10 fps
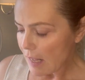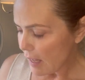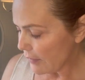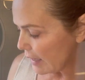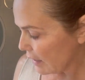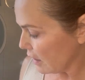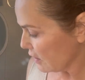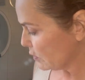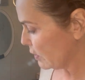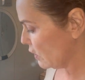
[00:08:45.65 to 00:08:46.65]
And then
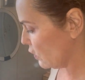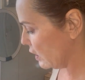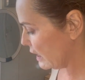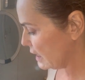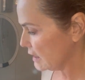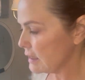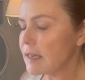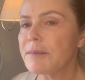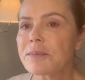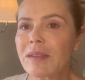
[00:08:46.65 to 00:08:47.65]
last but not least,
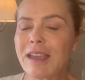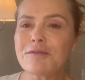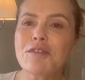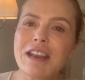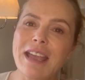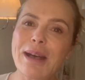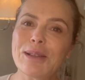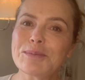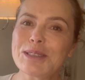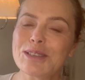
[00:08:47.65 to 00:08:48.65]
it really
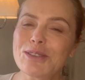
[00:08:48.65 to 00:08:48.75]
helps